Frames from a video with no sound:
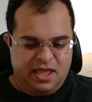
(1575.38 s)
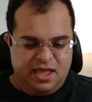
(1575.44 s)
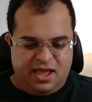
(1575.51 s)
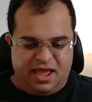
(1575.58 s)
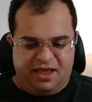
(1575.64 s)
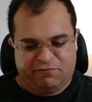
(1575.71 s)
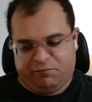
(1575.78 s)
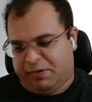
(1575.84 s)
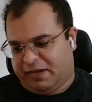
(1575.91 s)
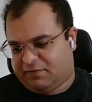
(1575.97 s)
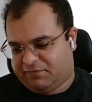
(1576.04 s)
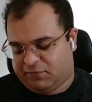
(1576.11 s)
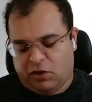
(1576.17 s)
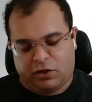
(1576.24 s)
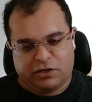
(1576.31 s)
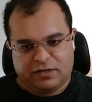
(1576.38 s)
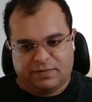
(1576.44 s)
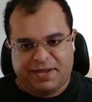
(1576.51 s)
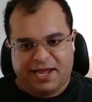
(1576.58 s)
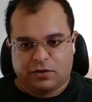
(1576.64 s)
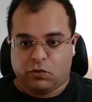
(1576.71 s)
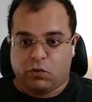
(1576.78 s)
have been forgotten
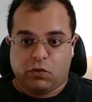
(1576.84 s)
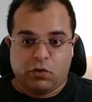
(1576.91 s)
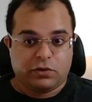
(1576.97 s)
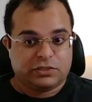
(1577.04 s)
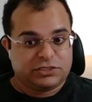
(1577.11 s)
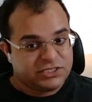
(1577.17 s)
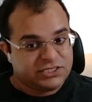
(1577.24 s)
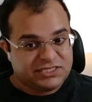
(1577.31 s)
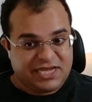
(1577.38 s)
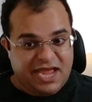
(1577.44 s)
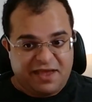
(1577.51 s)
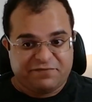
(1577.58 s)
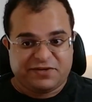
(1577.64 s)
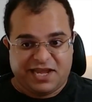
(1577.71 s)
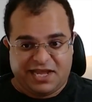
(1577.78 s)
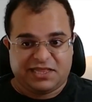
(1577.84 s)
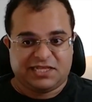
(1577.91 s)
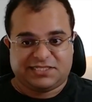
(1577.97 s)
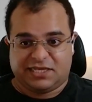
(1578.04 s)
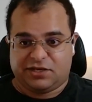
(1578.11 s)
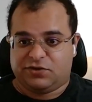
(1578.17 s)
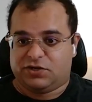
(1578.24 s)
about or just haven't had the
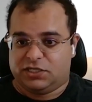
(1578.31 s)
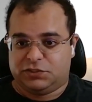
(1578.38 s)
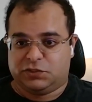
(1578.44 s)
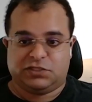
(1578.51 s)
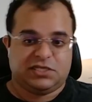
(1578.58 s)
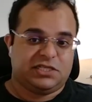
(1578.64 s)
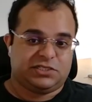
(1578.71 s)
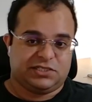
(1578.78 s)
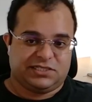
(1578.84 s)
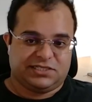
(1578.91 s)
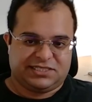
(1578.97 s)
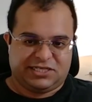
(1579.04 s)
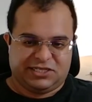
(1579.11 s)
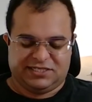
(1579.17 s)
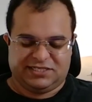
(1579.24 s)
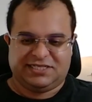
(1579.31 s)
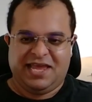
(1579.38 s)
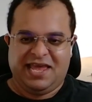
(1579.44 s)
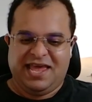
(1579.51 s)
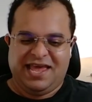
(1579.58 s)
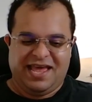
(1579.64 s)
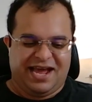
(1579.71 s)
security due diligence. Because
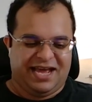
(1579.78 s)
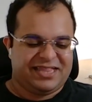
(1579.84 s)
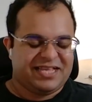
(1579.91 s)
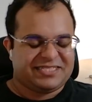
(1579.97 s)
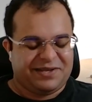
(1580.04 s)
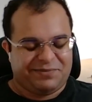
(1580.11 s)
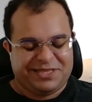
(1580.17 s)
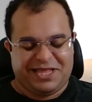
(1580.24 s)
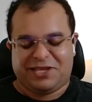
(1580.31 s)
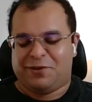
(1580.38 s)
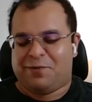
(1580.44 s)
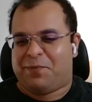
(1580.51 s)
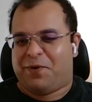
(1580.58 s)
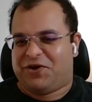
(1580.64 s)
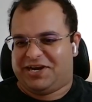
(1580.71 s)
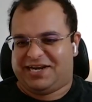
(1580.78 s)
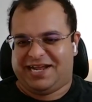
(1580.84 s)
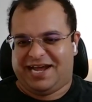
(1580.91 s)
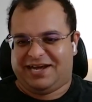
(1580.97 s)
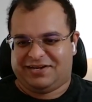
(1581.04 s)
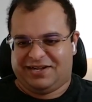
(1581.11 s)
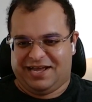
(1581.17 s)
I think something that you pointed
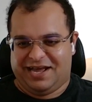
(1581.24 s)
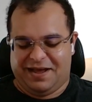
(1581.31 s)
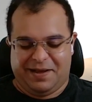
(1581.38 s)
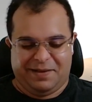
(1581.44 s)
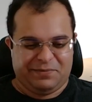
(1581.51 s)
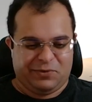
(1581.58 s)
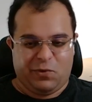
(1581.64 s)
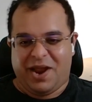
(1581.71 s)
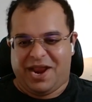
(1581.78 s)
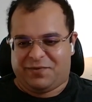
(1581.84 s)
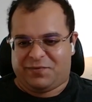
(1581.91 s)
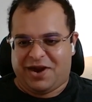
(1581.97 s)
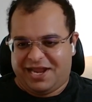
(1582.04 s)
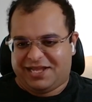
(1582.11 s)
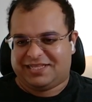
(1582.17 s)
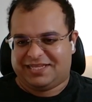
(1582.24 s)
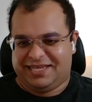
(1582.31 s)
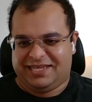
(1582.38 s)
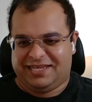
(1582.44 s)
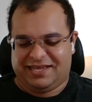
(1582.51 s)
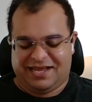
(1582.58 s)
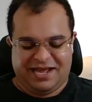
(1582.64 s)
out quite
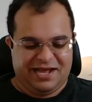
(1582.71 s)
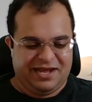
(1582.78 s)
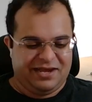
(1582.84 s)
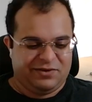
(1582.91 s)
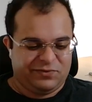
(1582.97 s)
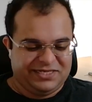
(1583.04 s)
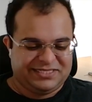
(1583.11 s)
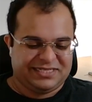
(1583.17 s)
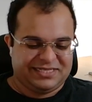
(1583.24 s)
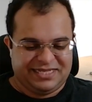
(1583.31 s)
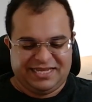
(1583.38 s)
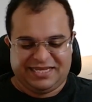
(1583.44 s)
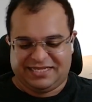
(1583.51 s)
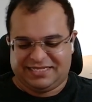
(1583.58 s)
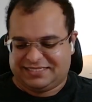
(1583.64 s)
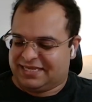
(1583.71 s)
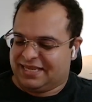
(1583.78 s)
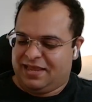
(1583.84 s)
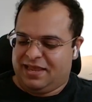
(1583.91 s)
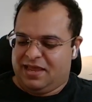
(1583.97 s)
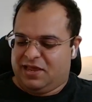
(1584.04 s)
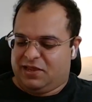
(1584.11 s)
rightly recently is,
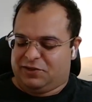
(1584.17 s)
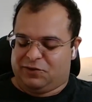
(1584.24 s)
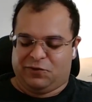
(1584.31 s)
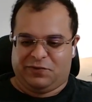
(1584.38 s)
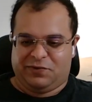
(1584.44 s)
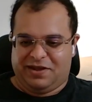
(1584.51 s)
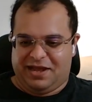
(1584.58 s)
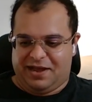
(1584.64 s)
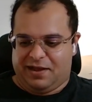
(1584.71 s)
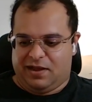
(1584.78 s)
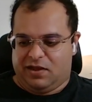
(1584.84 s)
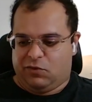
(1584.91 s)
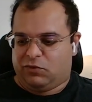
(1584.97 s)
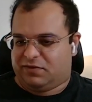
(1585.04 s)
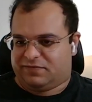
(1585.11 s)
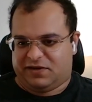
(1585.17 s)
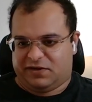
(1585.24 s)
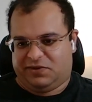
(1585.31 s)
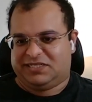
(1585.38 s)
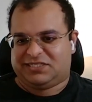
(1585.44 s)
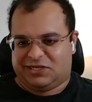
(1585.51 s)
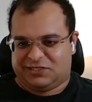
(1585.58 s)
all of our
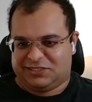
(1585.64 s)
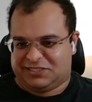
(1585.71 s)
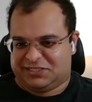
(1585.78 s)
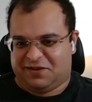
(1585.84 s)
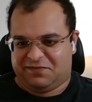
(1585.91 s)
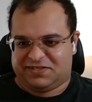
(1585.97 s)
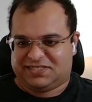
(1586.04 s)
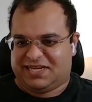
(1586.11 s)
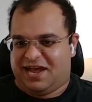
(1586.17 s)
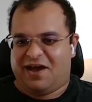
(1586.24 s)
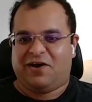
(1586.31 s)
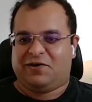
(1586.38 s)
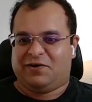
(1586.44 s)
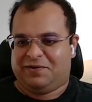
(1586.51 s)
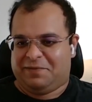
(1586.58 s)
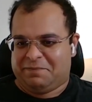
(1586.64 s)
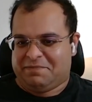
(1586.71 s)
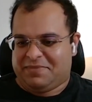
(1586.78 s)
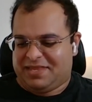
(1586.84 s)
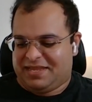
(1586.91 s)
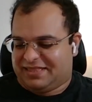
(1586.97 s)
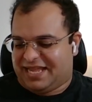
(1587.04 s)
research in ServiceNow,
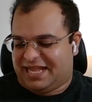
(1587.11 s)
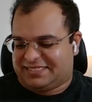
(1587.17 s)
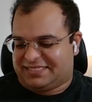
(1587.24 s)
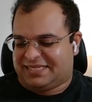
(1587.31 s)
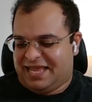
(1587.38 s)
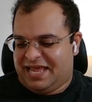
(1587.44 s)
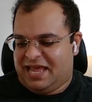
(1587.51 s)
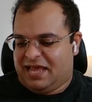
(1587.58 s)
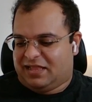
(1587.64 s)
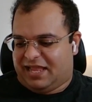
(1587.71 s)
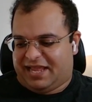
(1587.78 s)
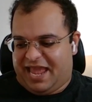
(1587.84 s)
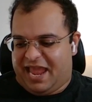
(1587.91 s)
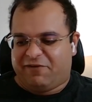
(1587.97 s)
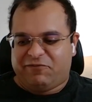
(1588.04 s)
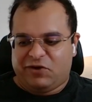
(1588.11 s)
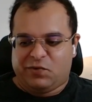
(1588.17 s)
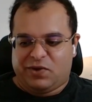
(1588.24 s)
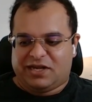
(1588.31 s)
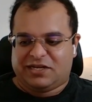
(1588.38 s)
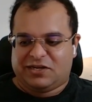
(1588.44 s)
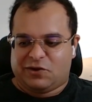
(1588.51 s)
that's like
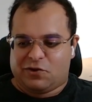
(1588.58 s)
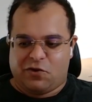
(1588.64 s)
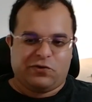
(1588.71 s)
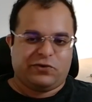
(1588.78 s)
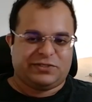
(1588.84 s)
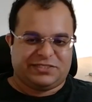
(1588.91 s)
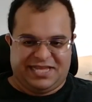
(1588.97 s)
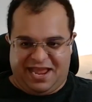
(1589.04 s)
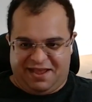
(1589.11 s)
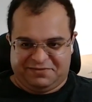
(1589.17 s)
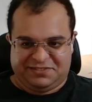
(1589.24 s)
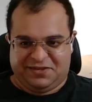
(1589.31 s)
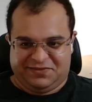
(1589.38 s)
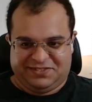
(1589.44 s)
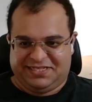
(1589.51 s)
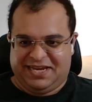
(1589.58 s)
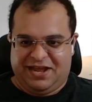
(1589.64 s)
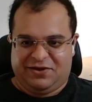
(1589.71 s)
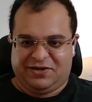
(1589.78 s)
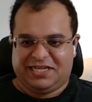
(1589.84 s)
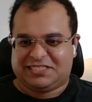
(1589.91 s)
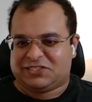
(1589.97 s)
everyone knows they have
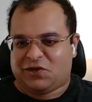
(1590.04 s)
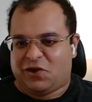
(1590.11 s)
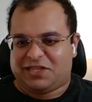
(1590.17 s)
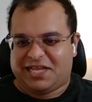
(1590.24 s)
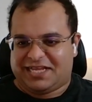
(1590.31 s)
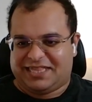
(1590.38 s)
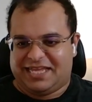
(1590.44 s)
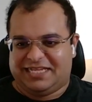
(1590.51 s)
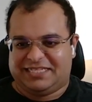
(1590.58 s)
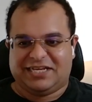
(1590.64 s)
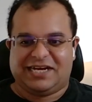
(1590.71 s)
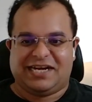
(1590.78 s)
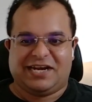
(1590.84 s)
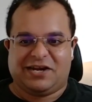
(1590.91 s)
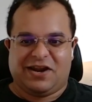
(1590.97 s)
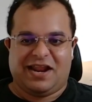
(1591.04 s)
ServiceNow. It's not like they didn't